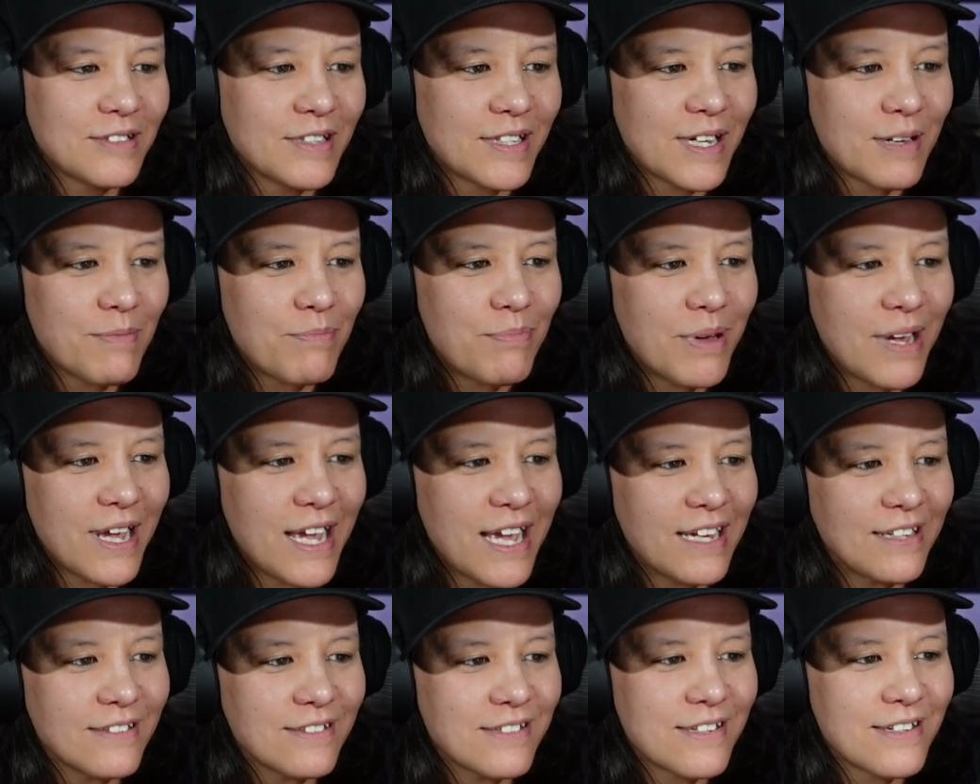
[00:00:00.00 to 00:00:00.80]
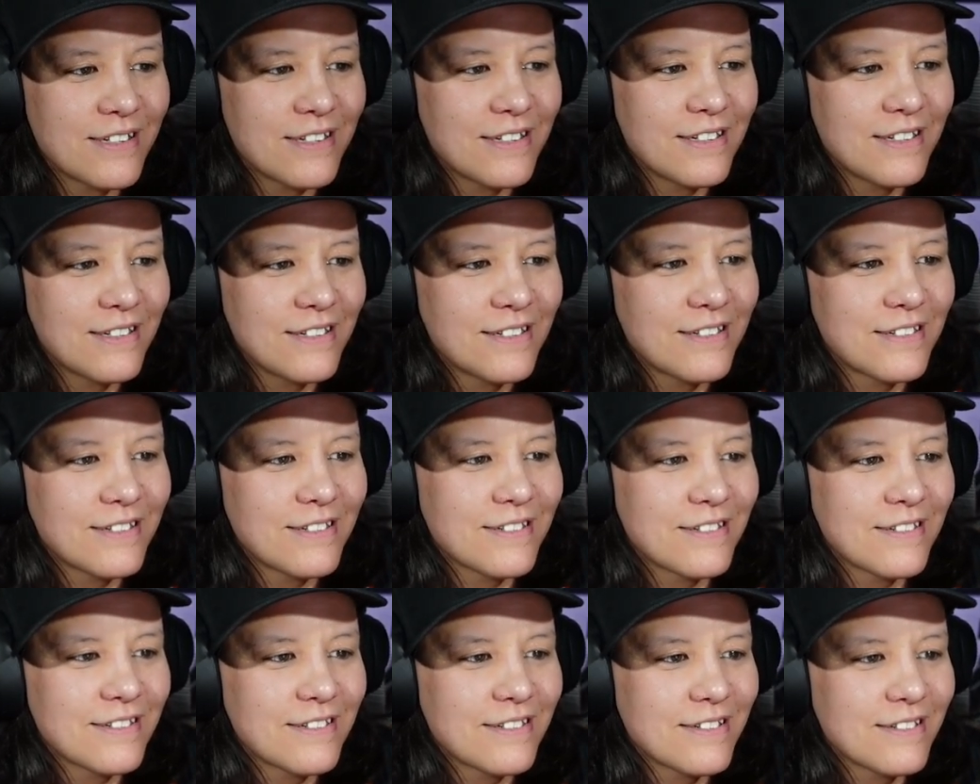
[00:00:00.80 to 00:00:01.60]
I paint
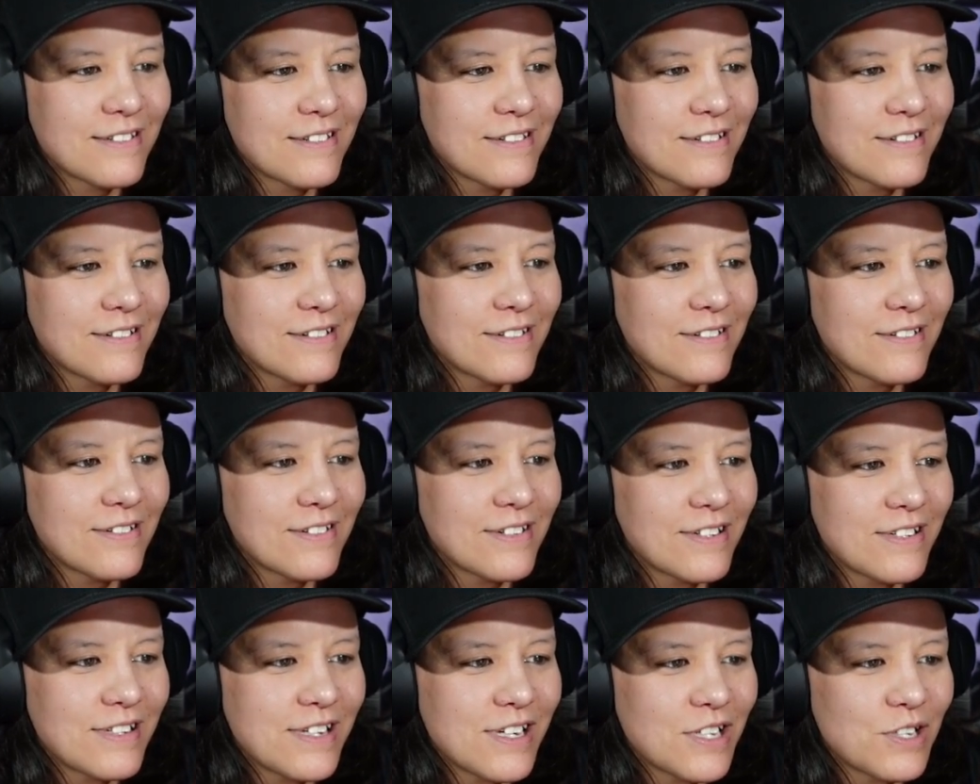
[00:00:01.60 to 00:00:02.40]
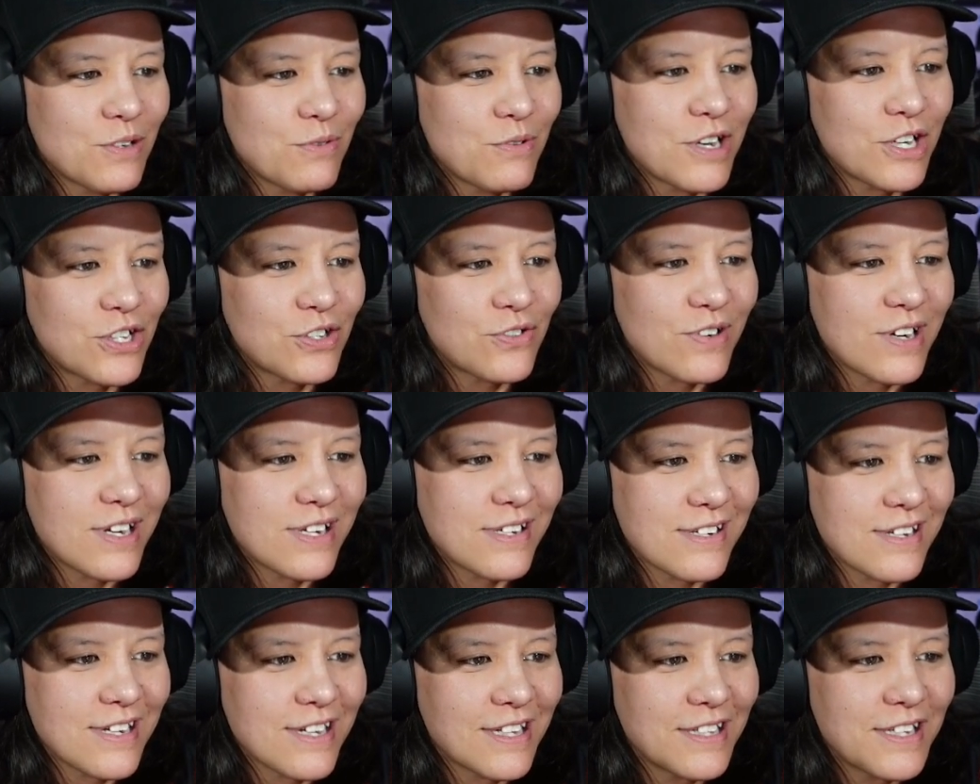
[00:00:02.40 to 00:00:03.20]
tend to watch
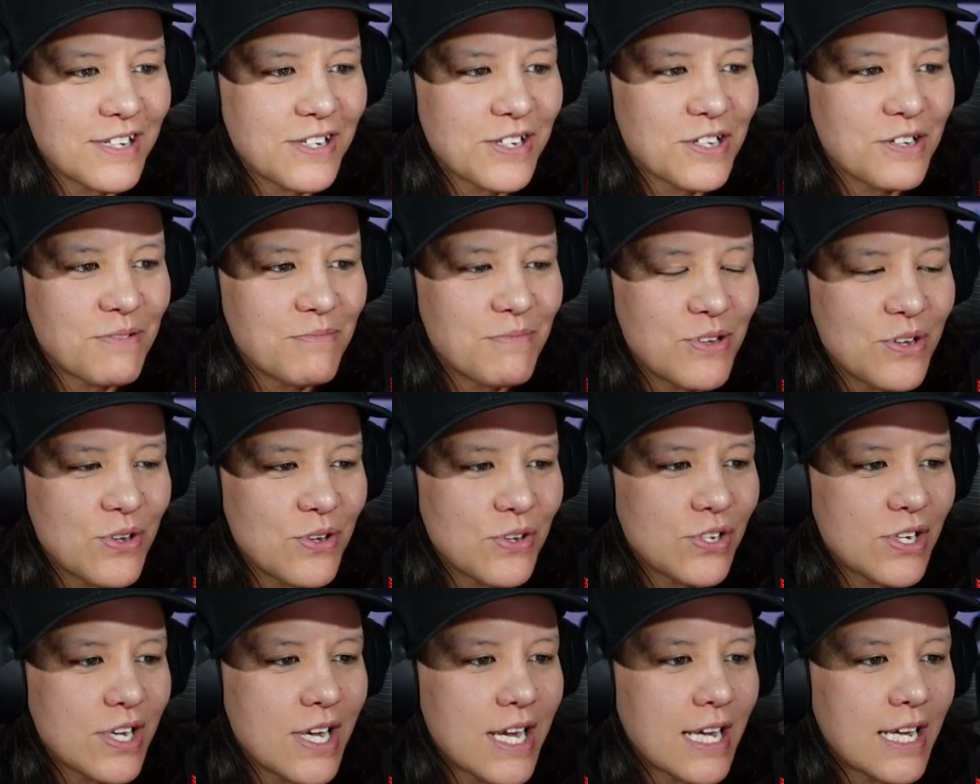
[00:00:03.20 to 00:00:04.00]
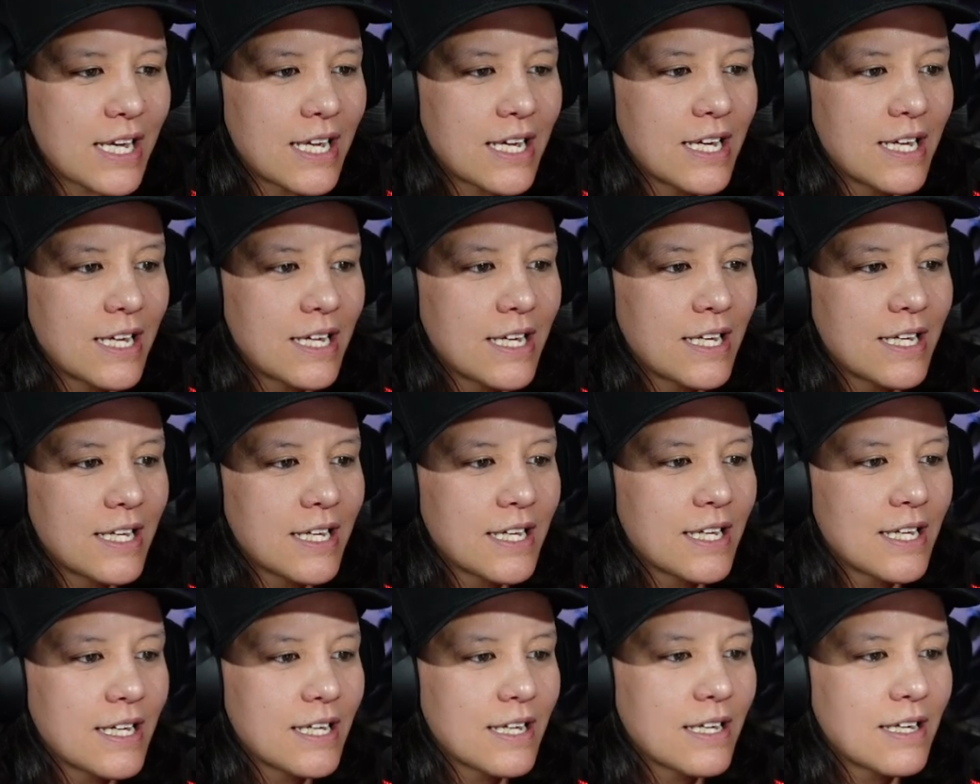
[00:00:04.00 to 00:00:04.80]
wrestling, listen to music.
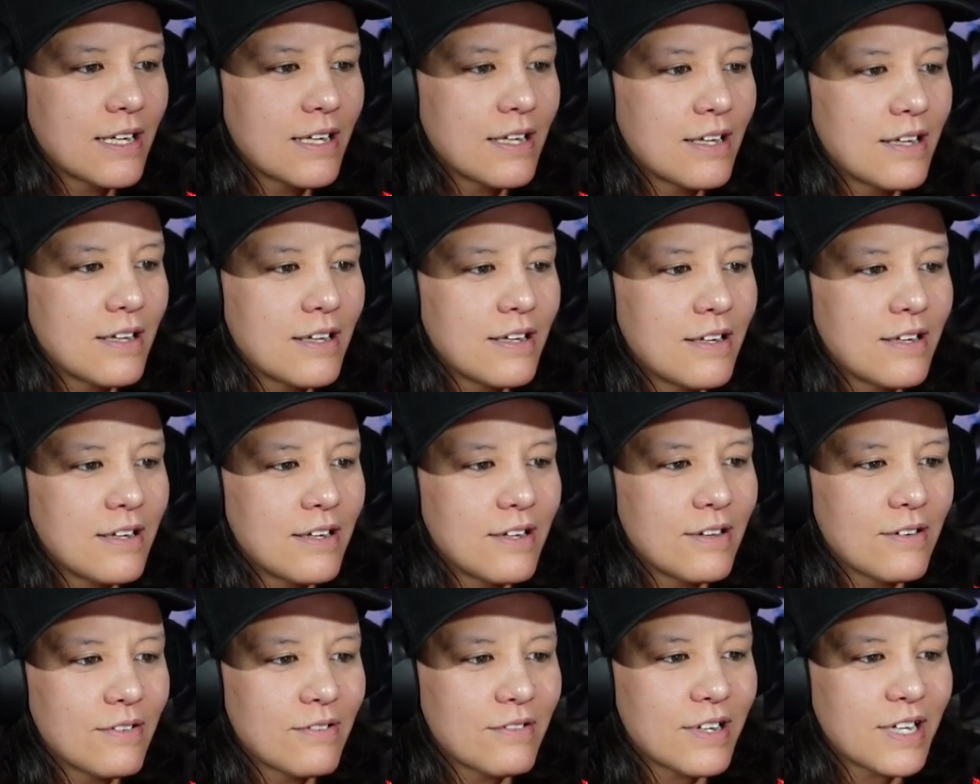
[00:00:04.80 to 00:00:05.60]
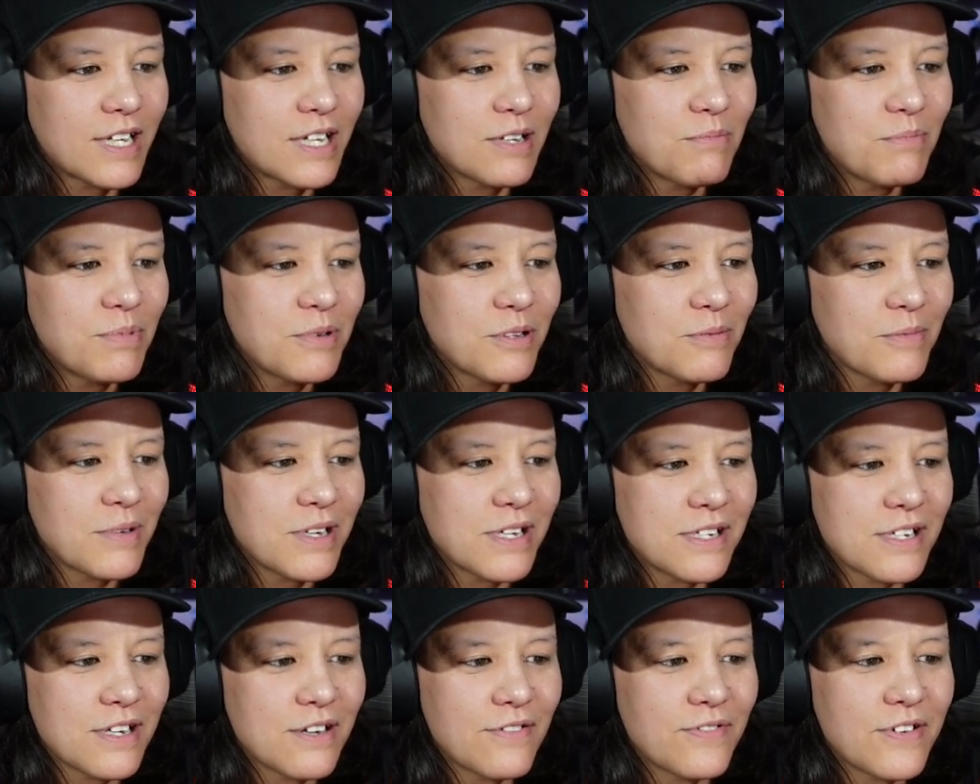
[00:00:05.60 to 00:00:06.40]
When I can peel
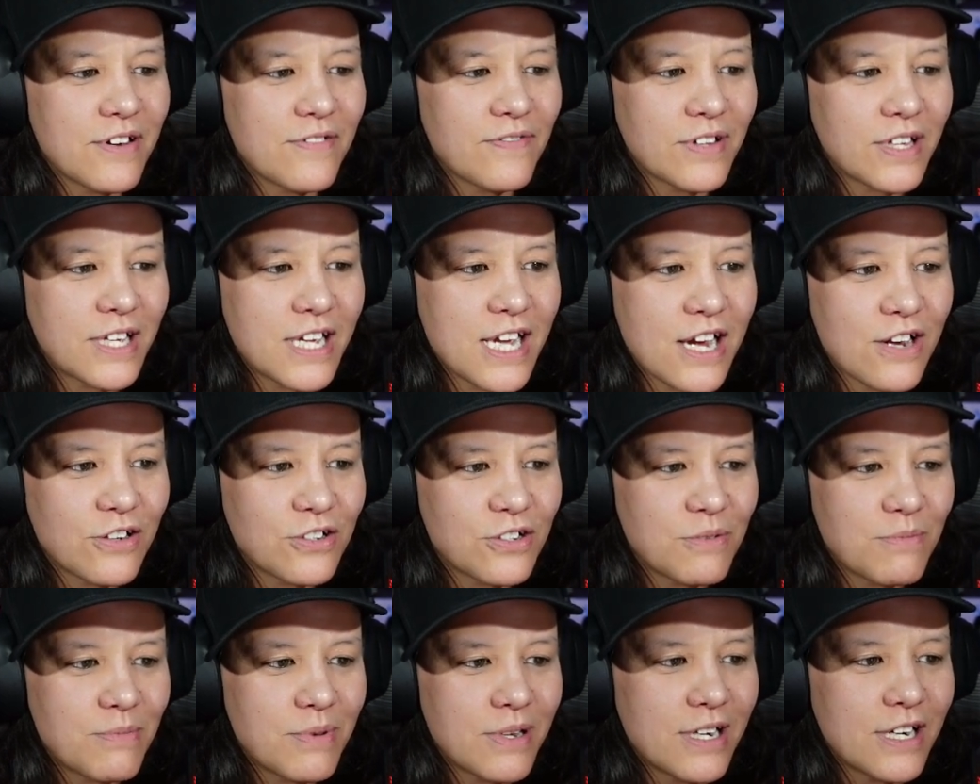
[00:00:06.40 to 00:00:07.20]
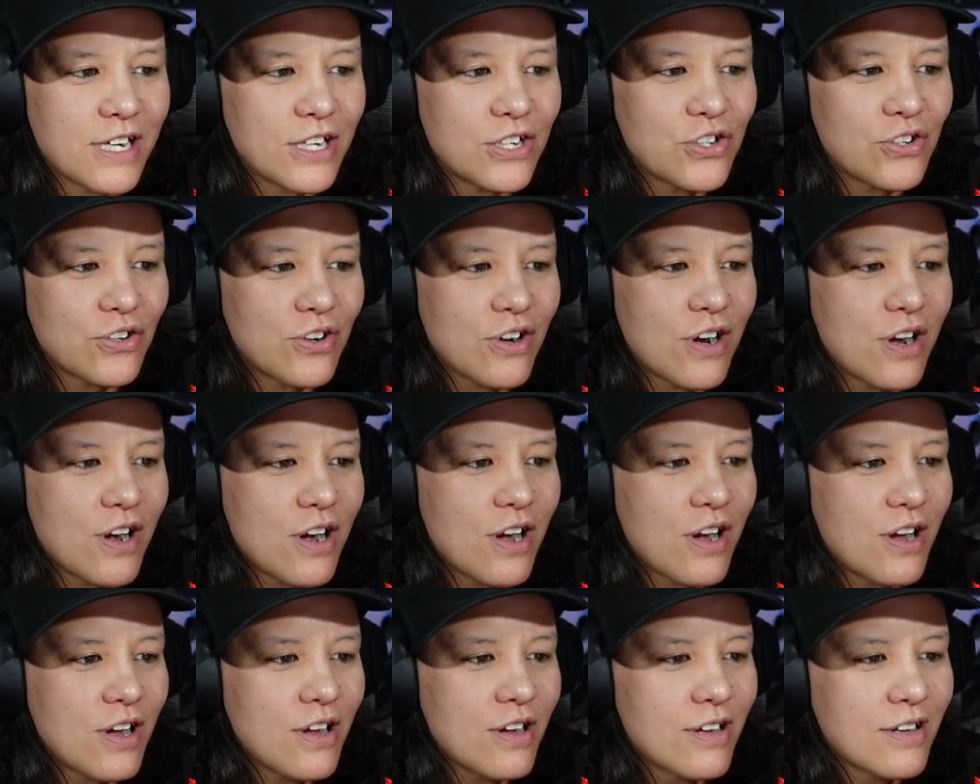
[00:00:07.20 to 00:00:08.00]
myself off the couch or bed, I
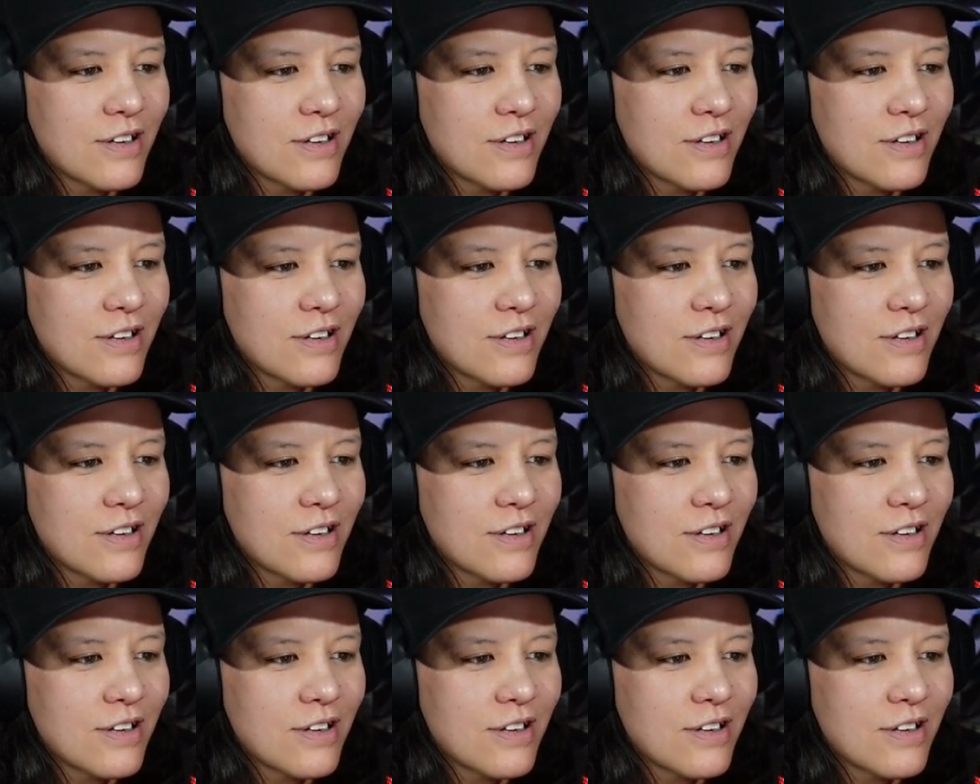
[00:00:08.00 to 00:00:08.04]
draw.